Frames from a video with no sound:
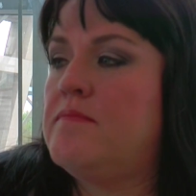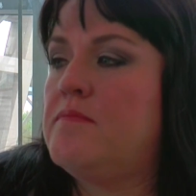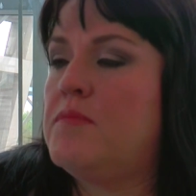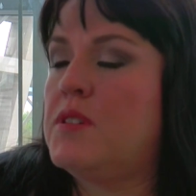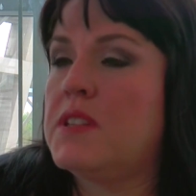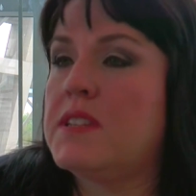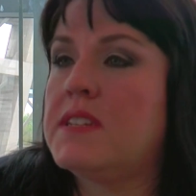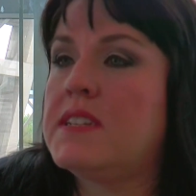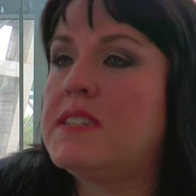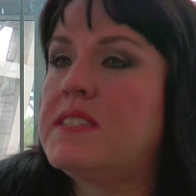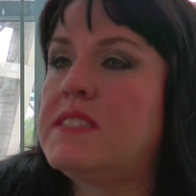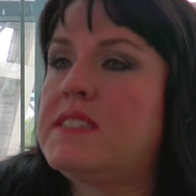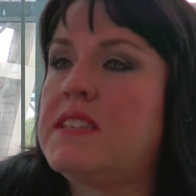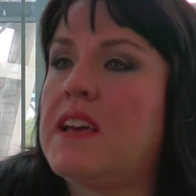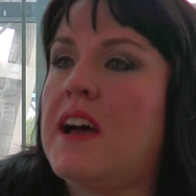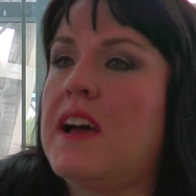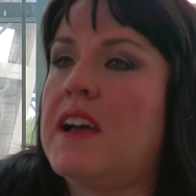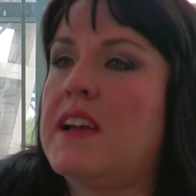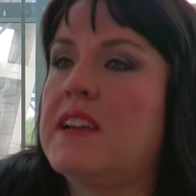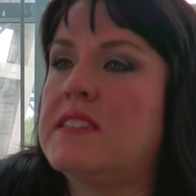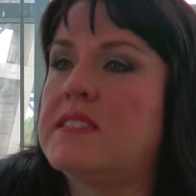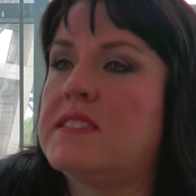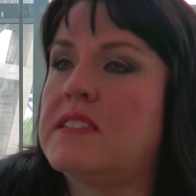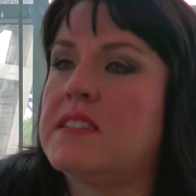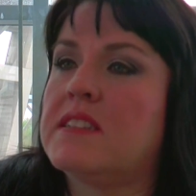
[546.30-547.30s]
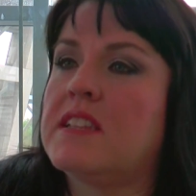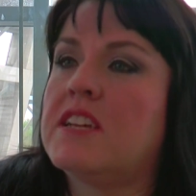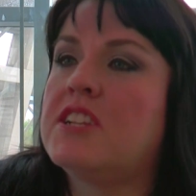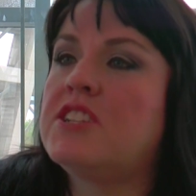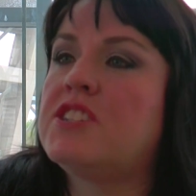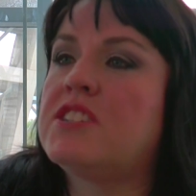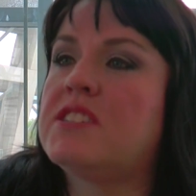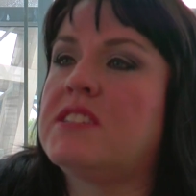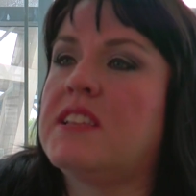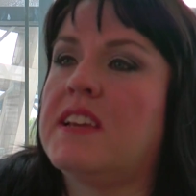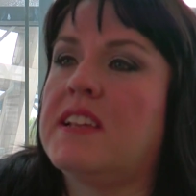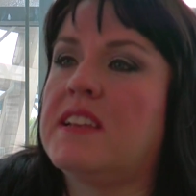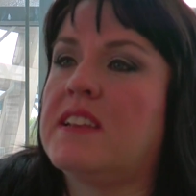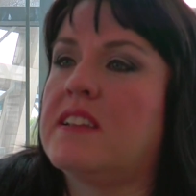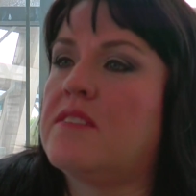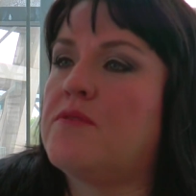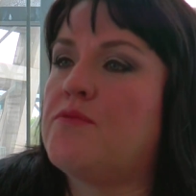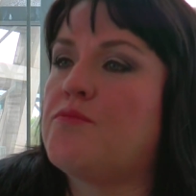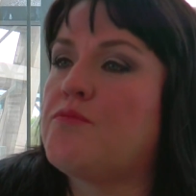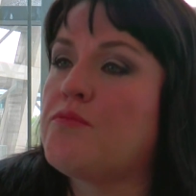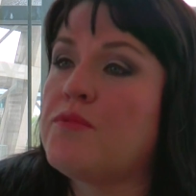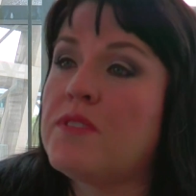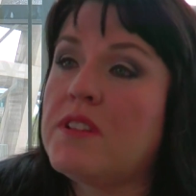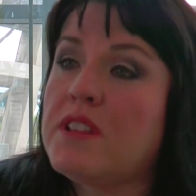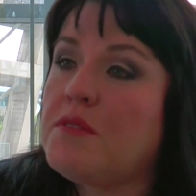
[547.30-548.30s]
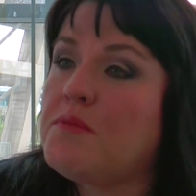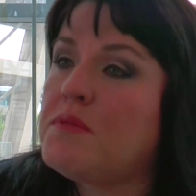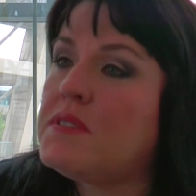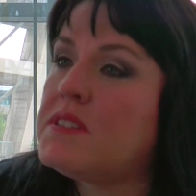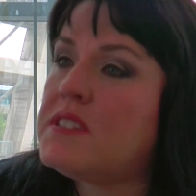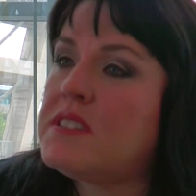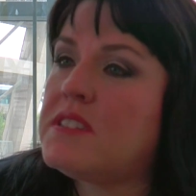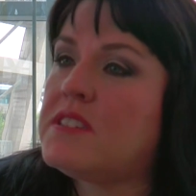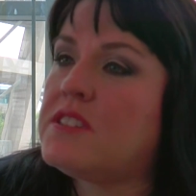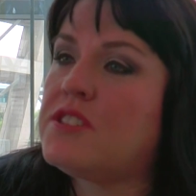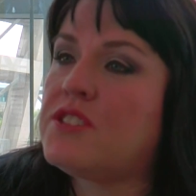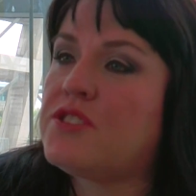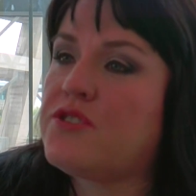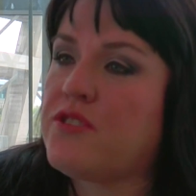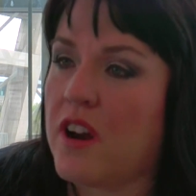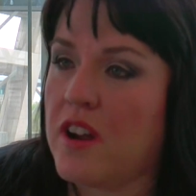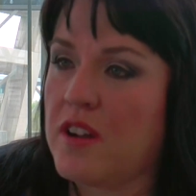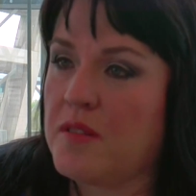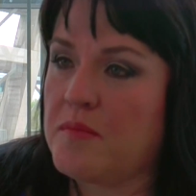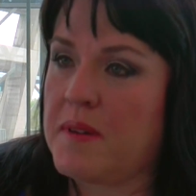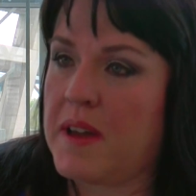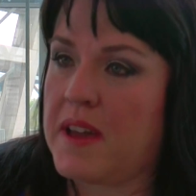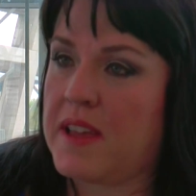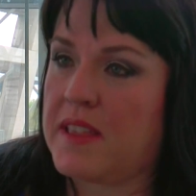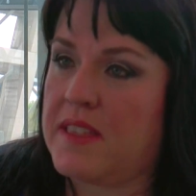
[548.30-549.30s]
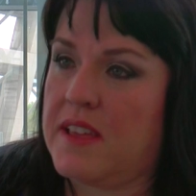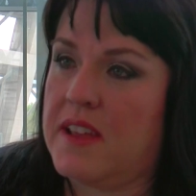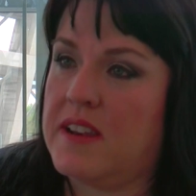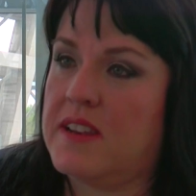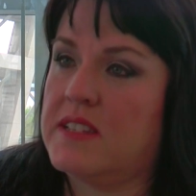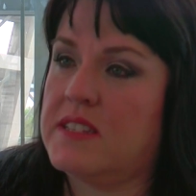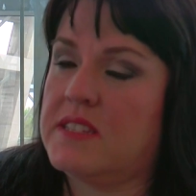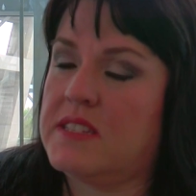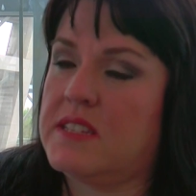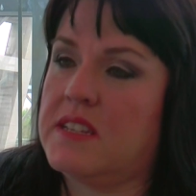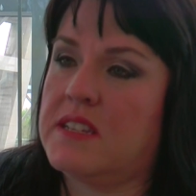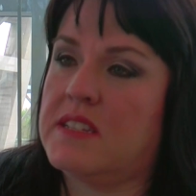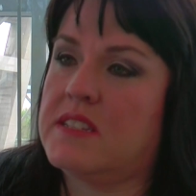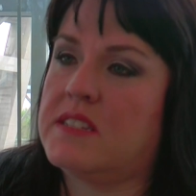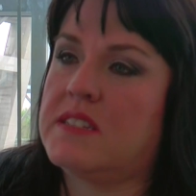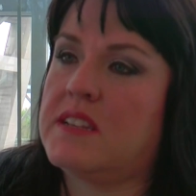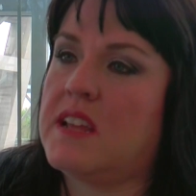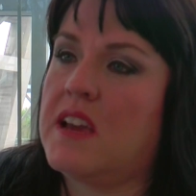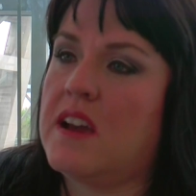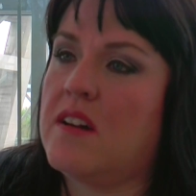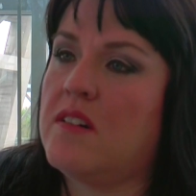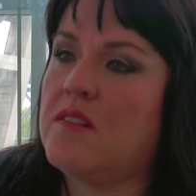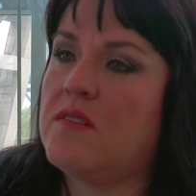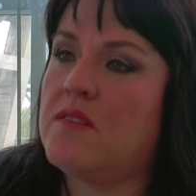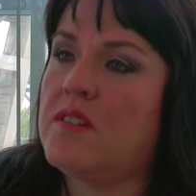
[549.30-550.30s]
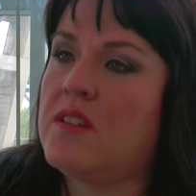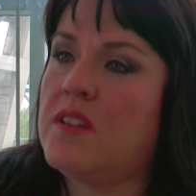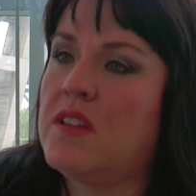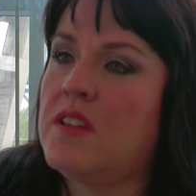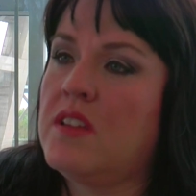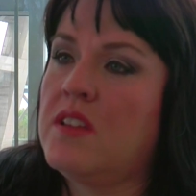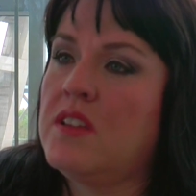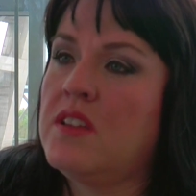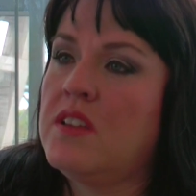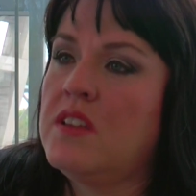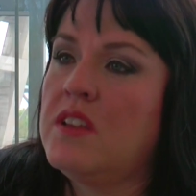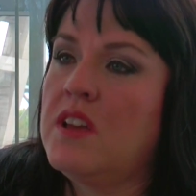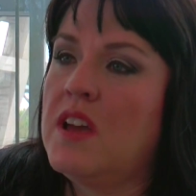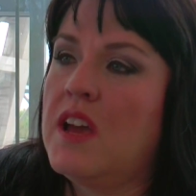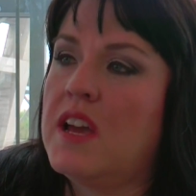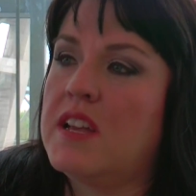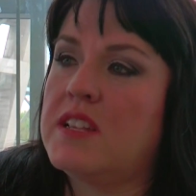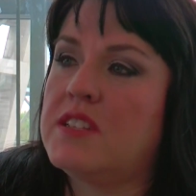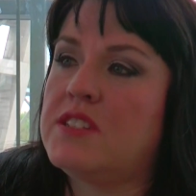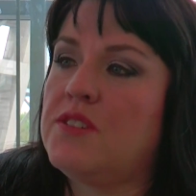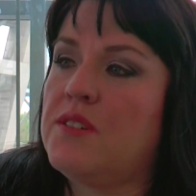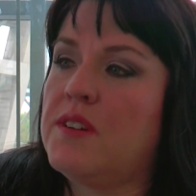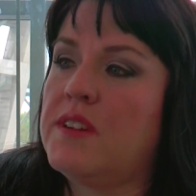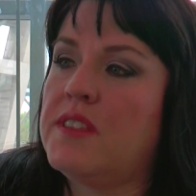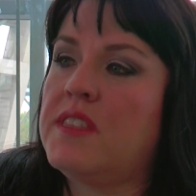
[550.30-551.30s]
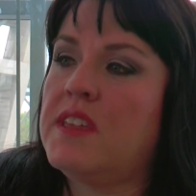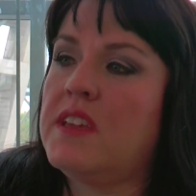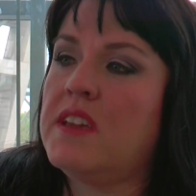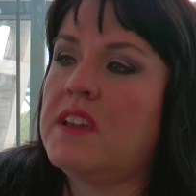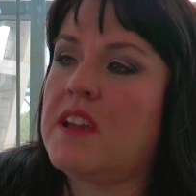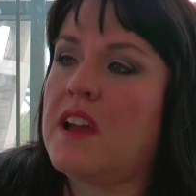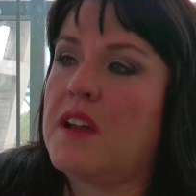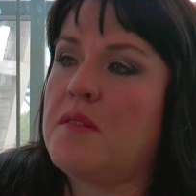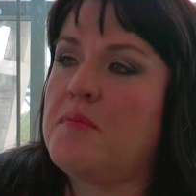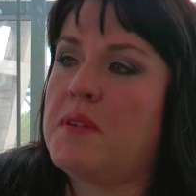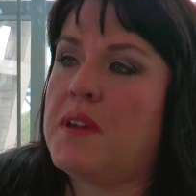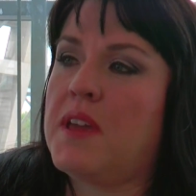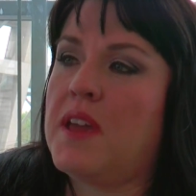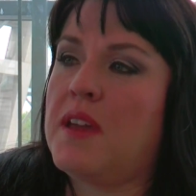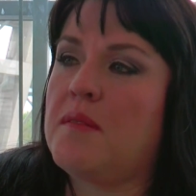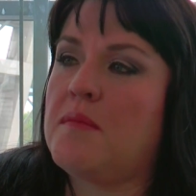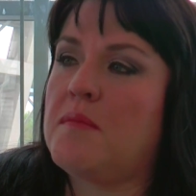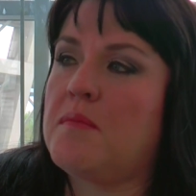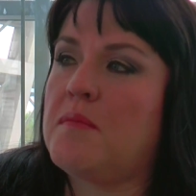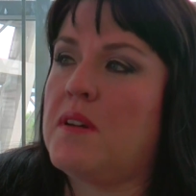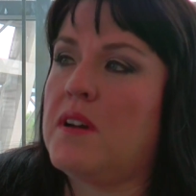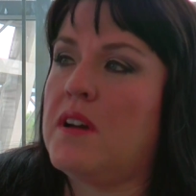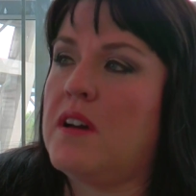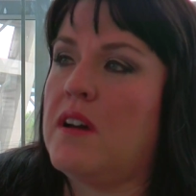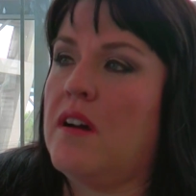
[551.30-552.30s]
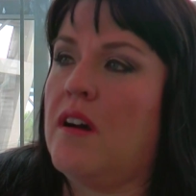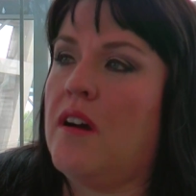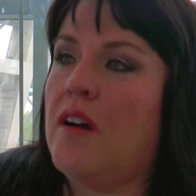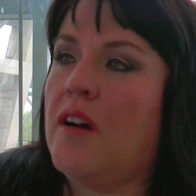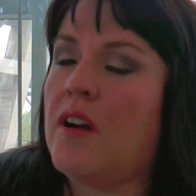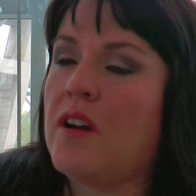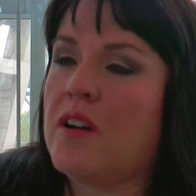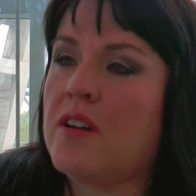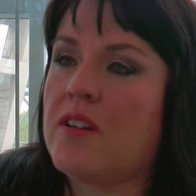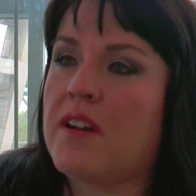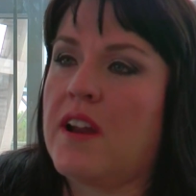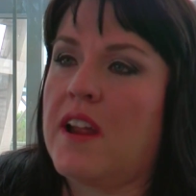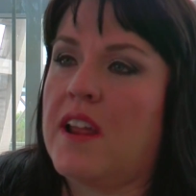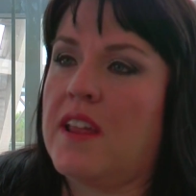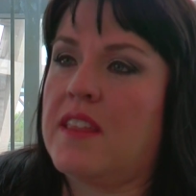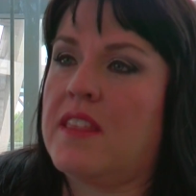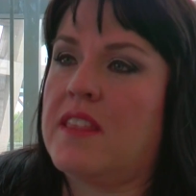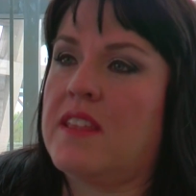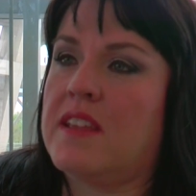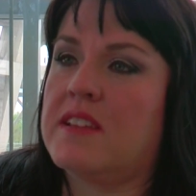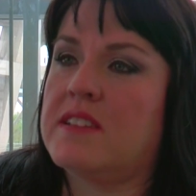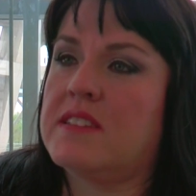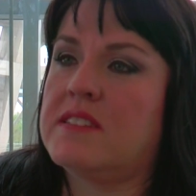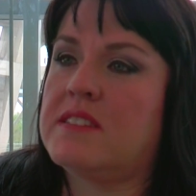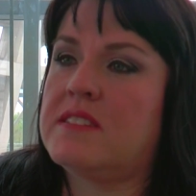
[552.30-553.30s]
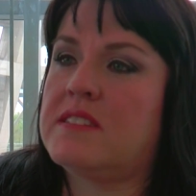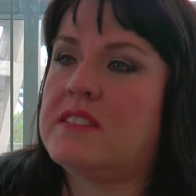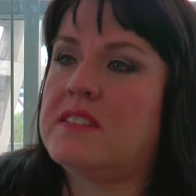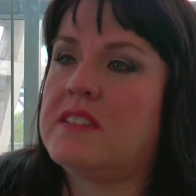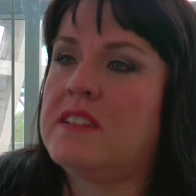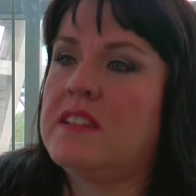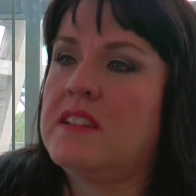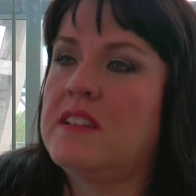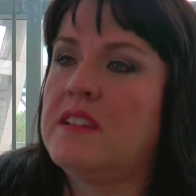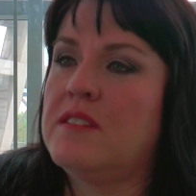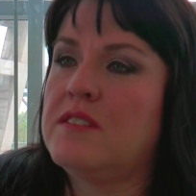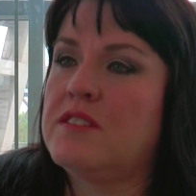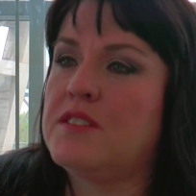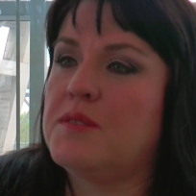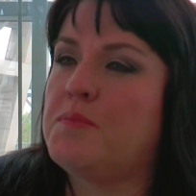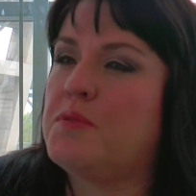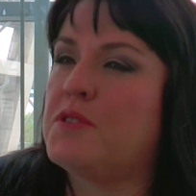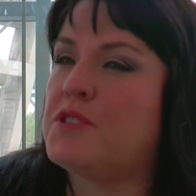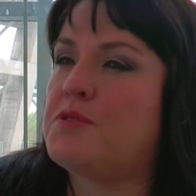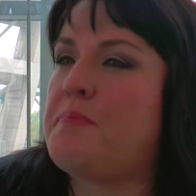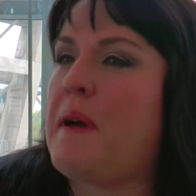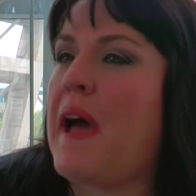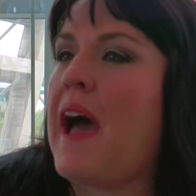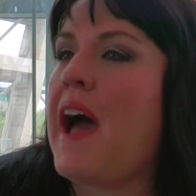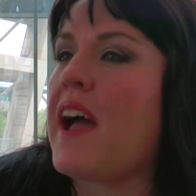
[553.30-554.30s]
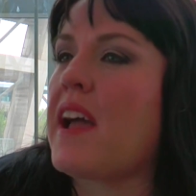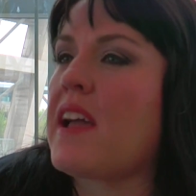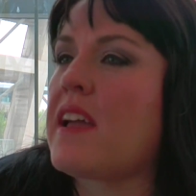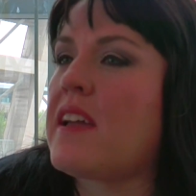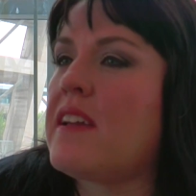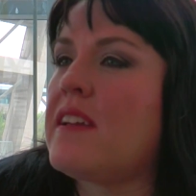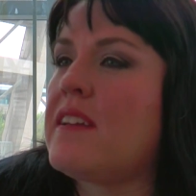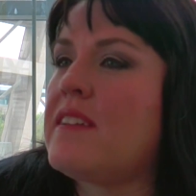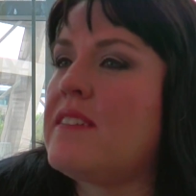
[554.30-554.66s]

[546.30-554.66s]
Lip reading: politicized and legislated really wasn't as strong back then as it is now. And so I think I became a harder atheist to push back.